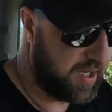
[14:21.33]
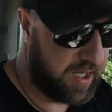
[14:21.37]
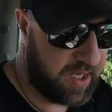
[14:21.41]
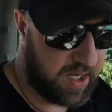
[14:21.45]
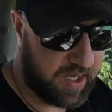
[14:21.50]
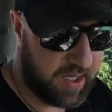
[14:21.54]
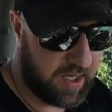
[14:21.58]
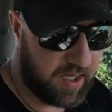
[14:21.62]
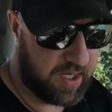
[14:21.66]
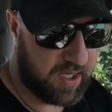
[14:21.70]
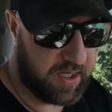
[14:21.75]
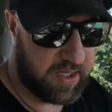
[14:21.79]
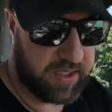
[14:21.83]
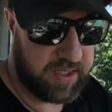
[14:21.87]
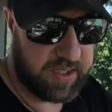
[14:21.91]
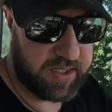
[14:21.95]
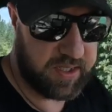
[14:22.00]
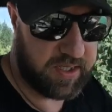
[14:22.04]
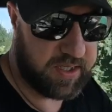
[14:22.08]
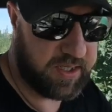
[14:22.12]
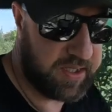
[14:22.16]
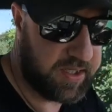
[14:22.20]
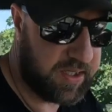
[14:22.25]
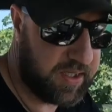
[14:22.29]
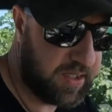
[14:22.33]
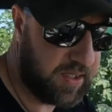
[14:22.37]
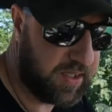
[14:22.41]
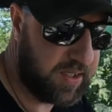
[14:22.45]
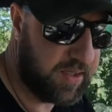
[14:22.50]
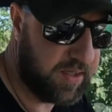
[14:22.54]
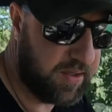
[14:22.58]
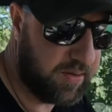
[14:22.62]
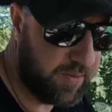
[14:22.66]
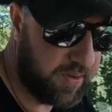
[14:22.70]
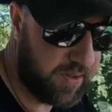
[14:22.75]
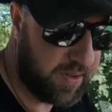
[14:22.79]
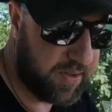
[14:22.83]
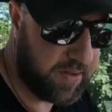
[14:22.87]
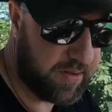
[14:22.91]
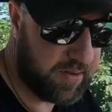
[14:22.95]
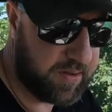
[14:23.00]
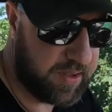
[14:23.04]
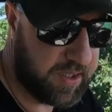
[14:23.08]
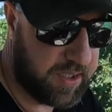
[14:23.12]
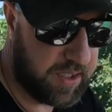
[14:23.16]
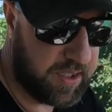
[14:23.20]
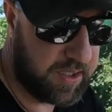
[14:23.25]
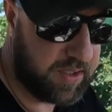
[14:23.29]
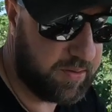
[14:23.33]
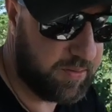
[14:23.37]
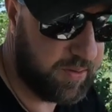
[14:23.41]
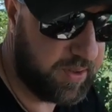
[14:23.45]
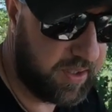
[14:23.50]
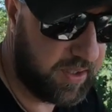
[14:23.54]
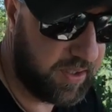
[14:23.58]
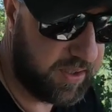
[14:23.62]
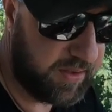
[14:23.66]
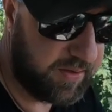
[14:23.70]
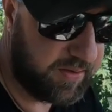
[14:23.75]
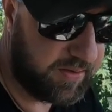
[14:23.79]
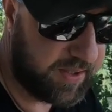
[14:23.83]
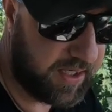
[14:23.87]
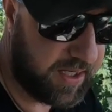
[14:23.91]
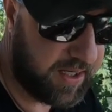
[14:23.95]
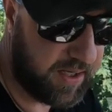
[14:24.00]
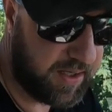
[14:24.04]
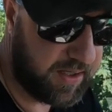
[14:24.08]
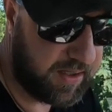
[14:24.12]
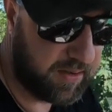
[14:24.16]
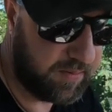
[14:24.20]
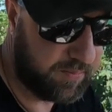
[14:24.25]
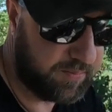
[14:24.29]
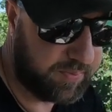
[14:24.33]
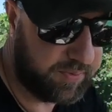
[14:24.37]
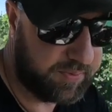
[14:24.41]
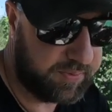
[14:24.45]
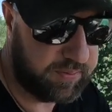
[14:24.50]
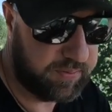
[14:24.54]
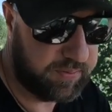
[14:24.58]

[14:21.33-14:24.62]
Where are we? Set up.